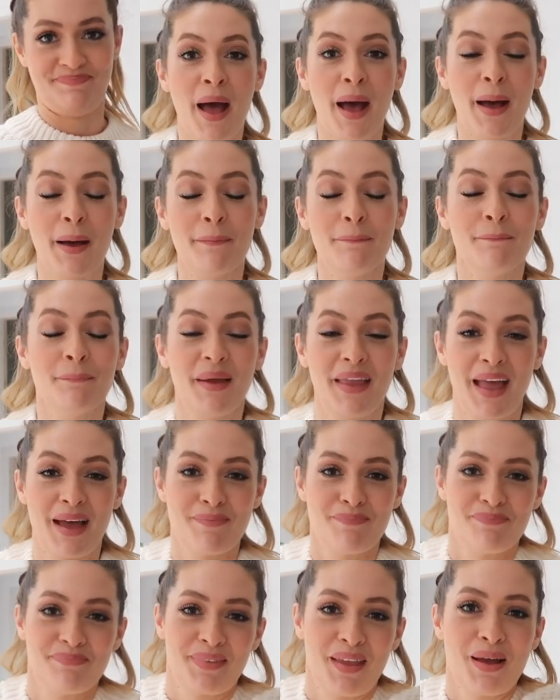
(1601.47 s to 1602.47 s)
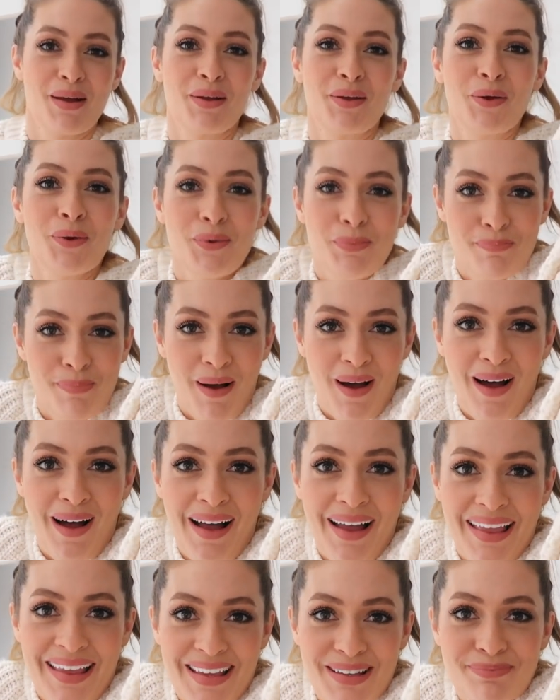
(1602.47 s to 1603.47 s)
Um, but yeah,
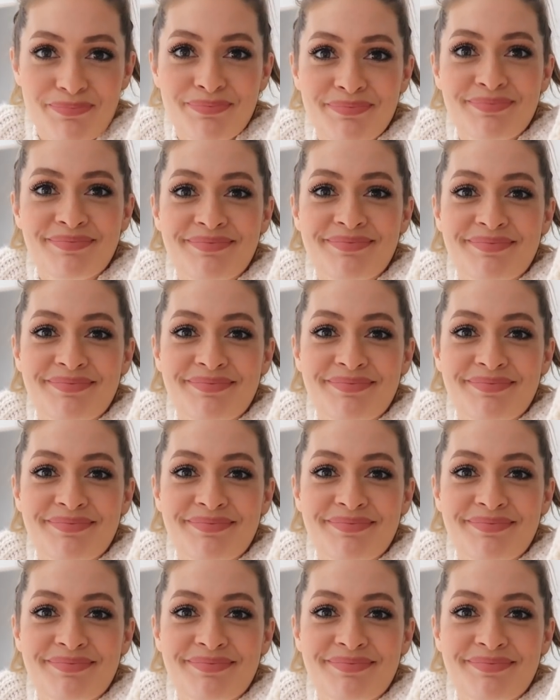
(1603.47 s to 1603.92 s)
goodbye.